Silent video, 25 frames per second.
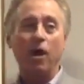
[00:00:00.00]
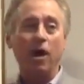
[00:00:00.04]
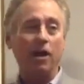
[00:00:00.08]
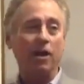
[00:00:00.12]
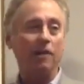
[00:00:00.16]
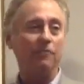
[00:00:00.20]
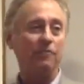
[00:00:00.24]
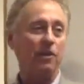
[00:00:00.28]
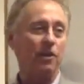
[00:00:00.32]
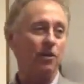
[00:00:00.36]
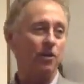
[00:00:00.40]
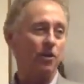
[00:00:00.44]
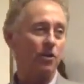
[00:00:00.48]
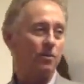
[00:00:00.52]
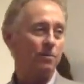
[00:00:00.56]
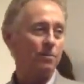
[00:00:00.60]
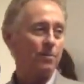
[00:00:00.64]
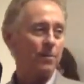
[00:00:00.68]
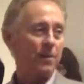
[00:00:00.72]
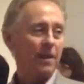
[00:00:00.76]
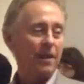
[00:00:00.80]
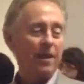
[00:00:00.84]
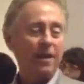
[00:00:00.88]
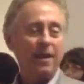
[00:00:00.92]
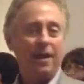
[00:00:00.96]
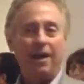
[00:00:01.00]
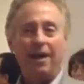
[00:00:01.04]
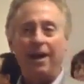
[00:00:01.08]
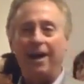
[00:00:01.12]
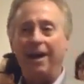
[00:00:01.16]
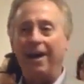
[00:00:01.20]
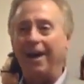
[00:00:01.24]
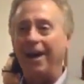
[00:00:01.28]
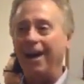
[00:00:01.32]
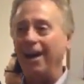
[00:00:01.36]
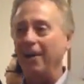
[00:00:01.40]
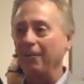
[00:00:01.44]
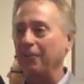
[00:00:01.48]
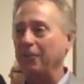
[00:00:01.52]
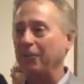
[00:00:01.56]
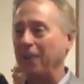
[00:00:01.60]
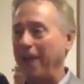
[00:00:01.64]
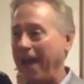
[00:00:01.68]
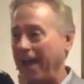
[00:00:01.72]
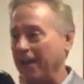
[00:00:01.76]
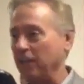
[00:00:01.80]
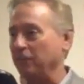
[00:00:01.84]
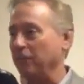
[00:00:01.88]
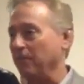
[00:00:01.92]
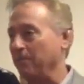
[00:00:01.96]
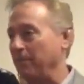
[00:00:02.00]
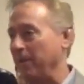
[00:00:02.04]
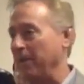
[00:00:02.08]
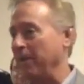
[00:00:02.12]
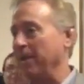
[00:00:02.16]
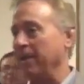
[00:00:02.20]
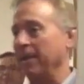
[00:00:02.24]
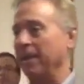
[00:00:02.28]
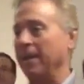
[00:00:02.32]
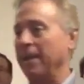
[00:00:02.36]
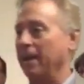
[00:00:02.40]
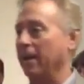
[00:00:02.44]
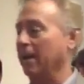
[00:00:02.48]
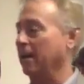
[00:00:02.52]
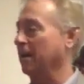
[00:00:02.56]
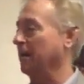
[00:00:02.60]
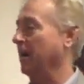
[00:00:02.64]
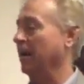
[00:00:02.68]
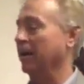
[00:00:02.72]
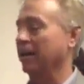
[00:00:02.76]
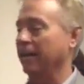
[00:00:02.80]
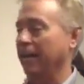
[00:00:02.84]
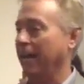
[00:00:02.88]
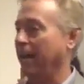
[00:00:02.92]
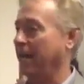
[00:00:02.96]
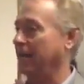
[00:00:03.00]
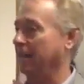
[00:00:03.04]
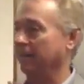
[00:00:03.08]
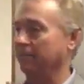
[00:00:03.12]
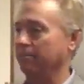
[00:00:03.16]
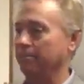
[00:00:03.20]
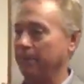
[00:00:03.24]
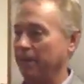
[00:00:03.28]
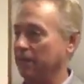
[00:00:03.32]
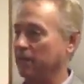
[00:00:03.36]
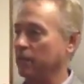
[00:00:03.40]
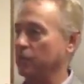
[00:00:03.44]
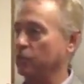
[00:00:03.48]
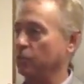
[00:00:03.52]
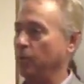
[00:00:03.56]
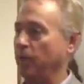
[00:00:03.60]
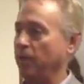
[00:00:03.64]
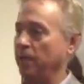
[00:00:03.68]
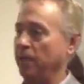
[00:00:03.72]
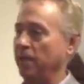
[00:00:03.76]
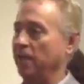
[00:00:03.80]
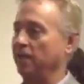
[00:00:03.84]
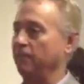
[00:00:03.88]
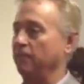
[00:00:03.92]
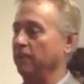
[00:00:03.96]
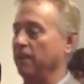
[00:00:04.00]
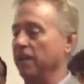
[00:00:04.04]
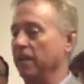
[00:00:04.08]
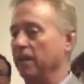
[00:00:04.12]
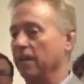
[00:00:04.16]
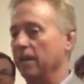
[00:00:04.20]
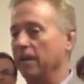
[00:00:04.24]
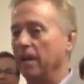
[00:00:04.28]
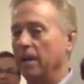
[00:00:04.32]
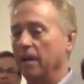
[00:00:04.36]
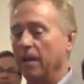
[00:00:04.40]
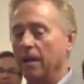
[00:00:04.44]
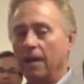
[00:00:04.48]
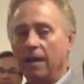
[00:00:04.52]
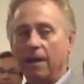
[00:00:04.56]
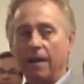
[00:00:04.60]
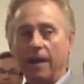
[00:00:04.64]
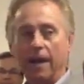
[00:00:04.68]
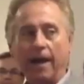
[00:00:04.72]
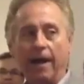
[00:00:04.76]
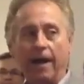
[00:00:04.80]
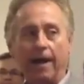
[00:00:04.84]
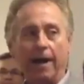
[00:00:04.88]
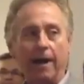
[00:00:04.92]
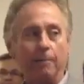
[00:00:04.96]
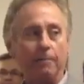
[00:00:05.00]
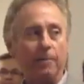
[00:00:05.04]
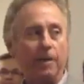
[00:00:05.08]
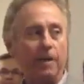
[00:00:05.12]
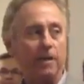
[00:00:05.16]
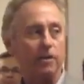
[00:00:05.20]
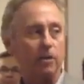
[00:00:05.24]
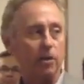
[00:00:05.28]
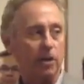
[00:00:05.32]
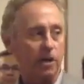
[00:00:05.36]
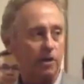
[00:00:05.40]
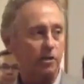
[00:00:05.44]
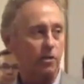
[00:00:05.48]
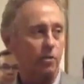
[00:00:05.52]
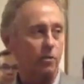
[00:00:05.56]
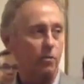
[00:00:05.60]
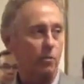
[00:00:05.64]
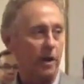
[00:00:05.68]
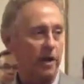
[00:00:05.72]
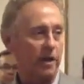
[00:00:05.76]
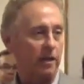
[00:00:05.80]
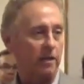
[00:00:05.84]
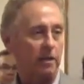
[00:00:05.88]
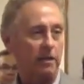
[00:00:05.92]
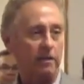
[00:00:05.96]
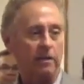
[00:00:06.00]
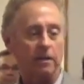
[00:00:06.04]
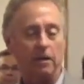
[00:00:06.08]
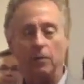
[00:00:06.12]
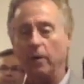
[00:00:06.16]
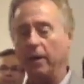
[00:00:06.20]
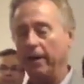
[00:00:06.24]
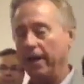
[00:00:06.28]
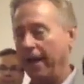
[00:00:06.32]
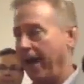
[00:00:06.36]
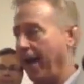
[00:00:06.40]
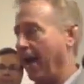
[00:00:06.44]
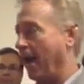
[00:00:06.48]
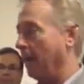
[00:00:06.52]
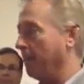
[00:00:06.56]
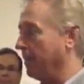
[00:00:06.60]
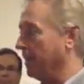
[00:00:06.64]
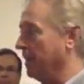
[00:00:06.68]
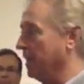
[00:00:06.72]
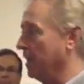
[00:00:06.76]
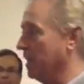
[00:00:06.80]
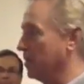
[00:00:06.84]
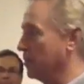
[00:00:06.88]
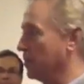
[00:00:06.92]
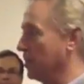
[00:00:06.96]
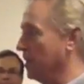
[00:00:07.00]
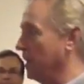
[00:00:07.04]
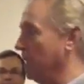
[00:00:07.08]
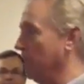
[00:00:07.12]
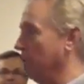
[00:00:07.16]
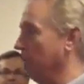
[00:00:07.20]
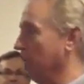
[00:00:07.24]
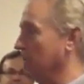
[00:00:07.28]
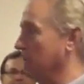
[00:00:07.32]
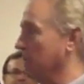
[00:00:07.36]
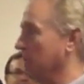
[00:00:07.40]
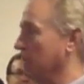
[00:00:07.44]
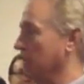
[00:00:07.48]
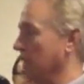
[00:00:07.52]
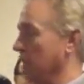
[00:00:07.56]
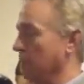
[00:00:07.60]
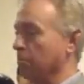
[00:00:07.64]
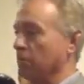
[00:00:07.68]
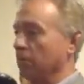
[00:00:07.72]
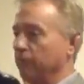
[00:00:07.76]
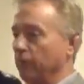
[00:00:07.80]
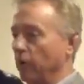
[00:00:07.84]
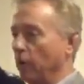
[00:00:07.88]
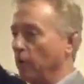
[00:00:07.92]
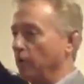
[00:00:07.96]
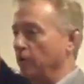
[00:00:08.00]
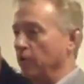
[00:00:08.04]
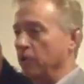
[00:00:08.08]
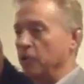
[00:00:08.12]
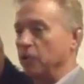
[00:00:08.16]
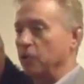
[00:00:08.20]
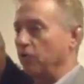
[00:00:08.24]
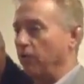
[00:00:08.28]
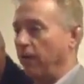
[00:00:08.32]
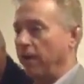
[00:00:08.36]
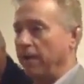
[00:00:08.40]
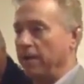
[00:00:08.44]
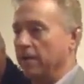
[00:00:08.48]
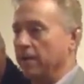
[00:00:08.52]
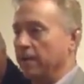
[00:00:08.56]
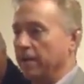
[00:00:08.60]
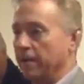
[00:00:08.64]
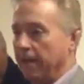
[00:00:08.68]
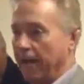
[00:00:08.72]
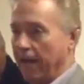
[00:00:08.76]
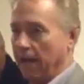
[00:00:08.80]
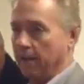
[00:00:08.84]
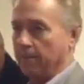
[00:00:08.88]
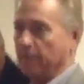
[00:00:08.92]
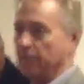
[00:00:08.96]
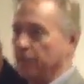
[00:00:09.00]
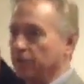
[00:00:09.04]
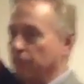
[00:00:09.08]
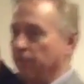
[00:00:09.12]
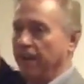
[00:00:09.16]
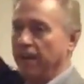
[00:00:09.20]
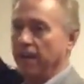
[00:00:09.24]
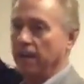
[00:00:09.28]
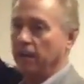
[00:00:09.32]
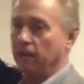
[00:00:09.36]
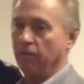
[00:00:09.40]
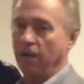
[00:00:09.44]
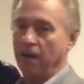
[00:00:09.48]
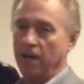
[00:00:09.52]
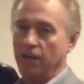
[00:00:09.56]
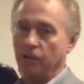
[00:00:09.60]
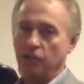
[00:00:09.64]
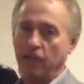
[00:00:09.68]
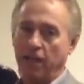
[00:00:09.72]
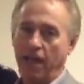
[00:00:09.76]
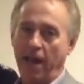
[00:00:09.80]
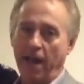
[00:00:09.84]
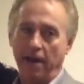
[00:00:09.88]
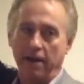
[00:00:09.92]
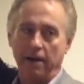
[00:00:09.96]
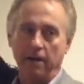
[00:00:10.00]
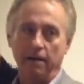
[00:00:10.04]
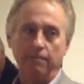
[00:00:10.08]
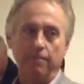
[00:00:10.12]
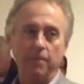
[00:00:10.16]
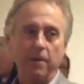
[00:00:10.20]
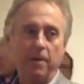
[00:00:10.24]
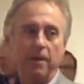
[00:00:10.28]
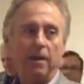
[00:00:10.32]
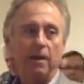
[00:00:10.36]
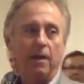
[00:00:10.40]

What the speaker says: all of you, thanks for being here. Again, bittersweet evening. It looks quite clearly what happened is the Liberal vote just cratered. It hemorrhaged right across Canada.